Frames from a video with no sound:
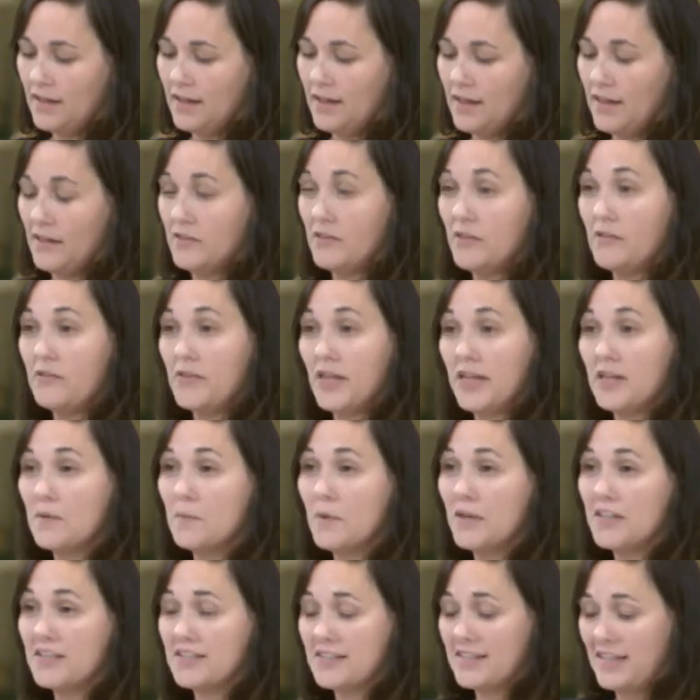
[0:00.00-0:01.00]
And the thing
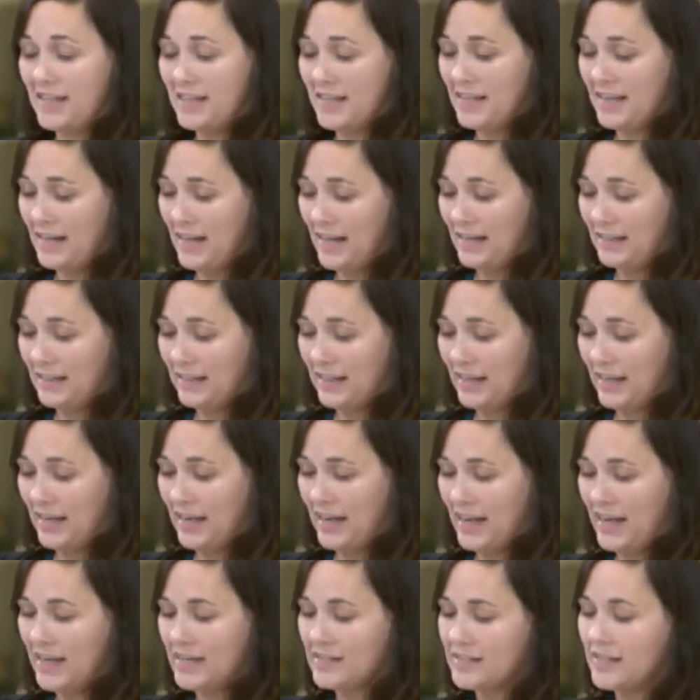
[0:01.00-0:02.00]
about
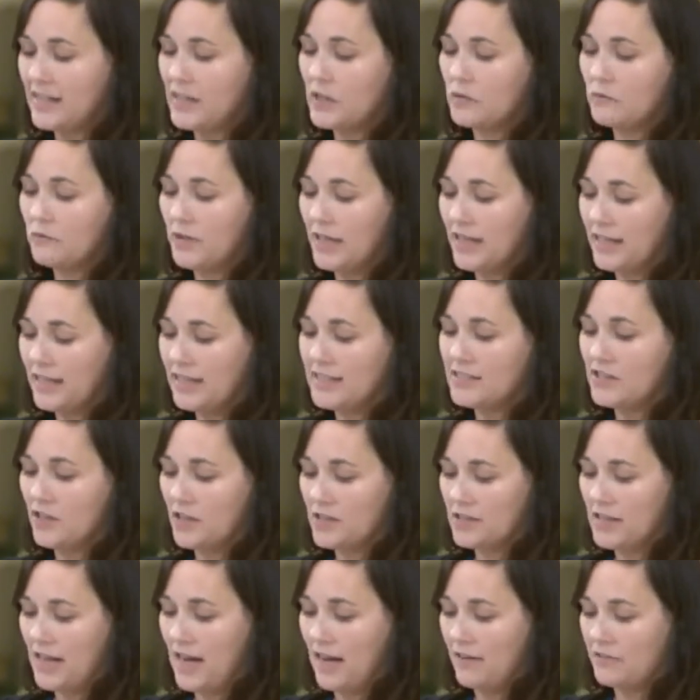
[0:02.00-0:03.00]
synodality is that it really
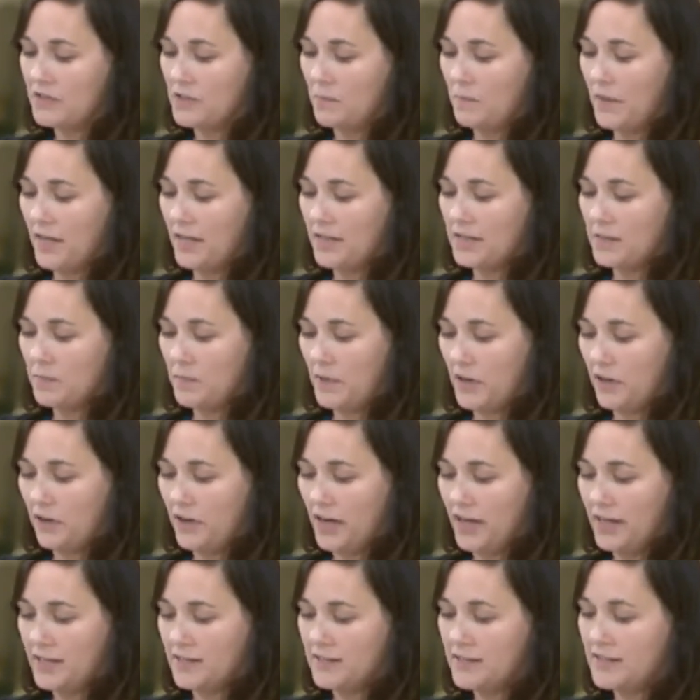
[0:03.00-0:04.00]
does have to be
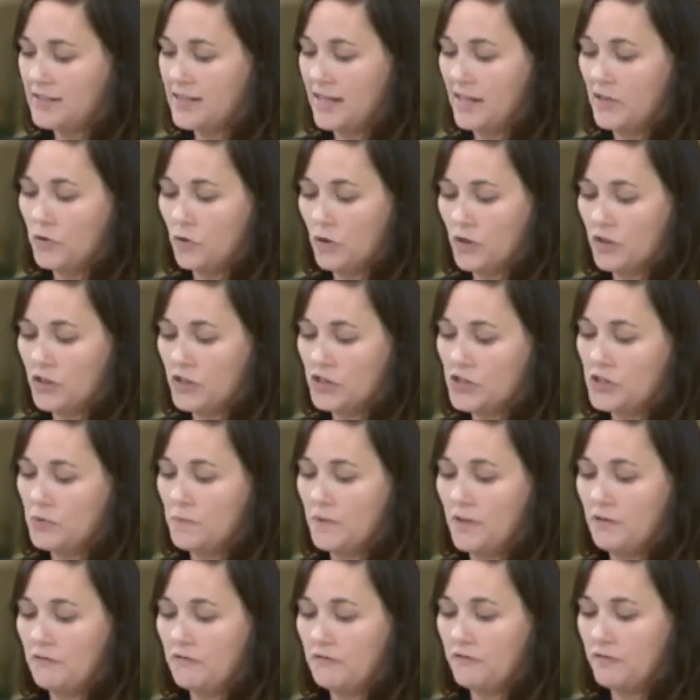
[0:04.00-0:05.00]
experienced in order to
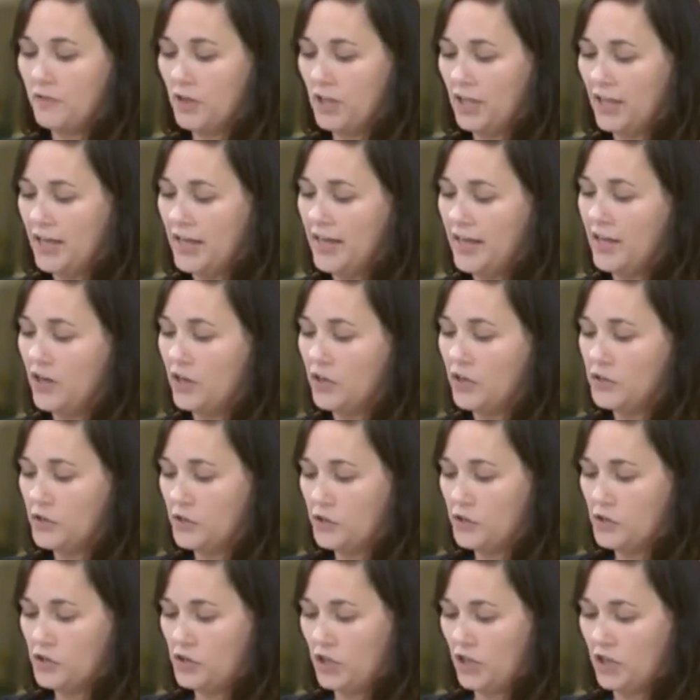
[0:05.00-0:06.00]
be fully
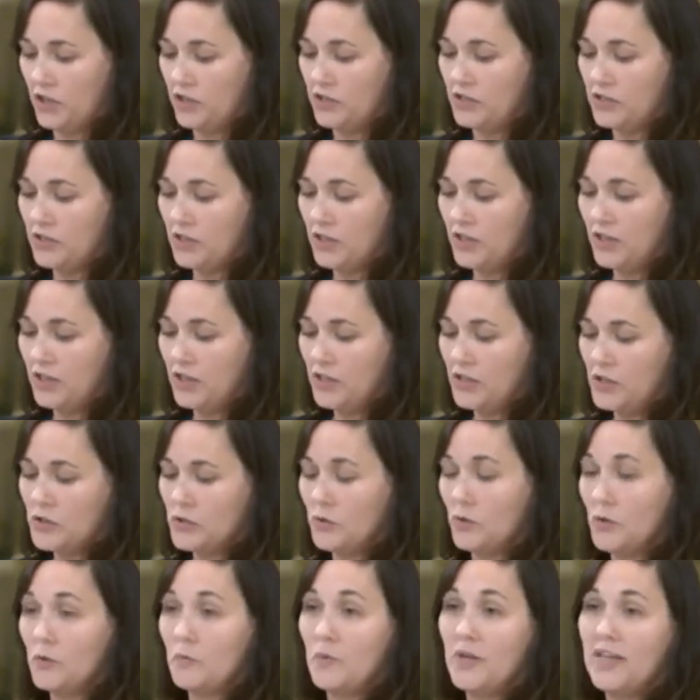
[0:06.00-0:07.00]
understood, so
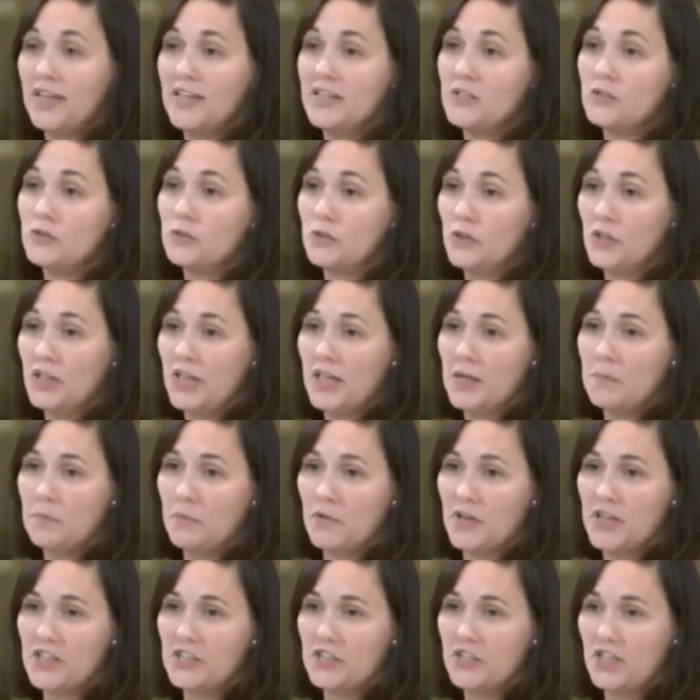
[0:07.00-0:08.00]
that we can truly
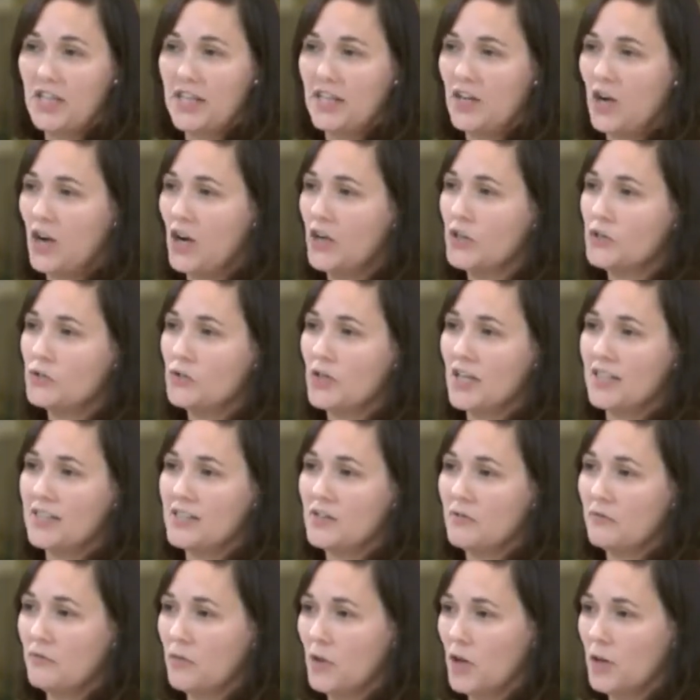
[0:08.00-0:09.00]
appreciate how
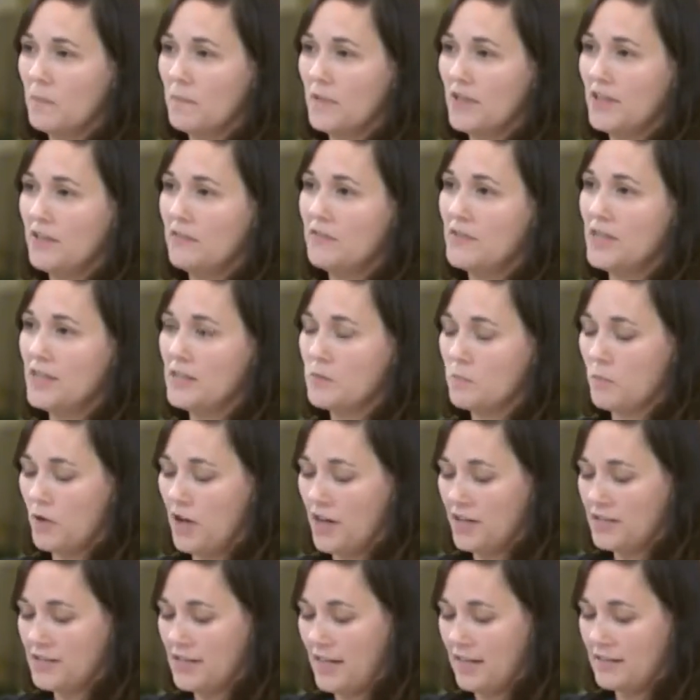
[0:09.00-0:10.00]
transformative these
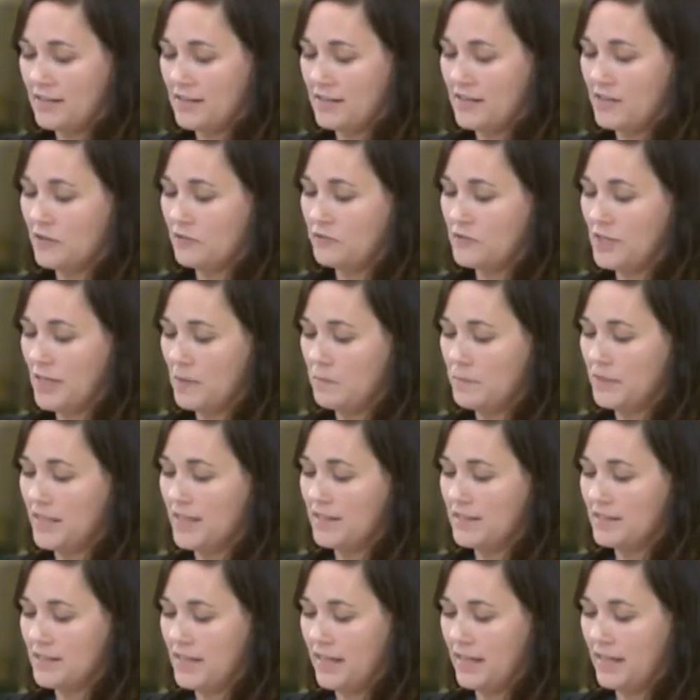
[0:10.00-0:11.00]
processes of deep
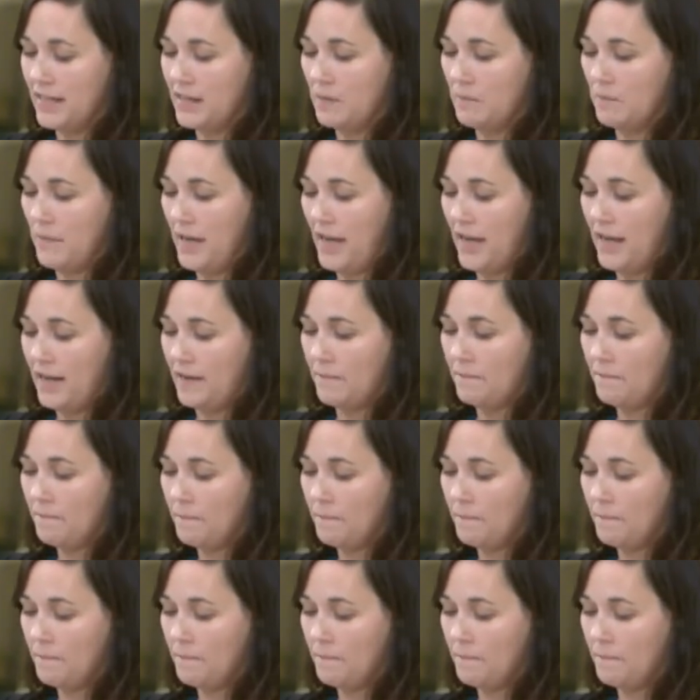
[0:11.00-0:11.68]
listening can be.